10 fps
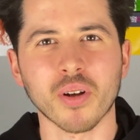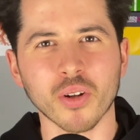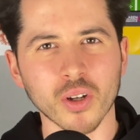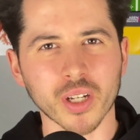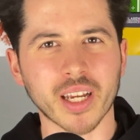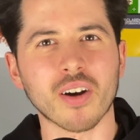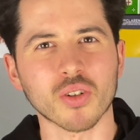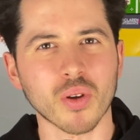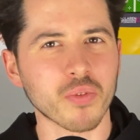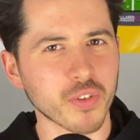on all accounts,
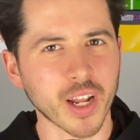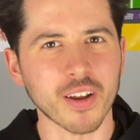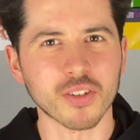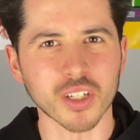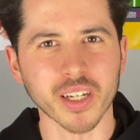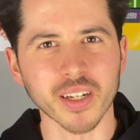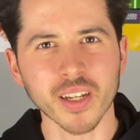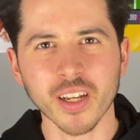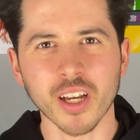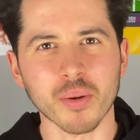from everything I've seen,
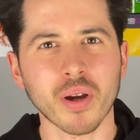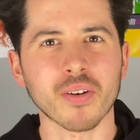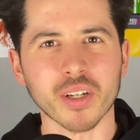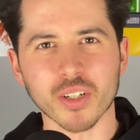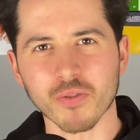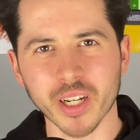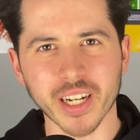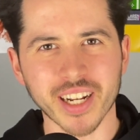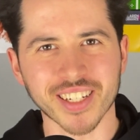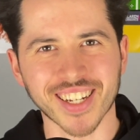Apparently, he's a really
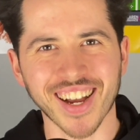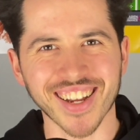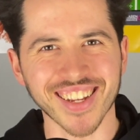nice guy.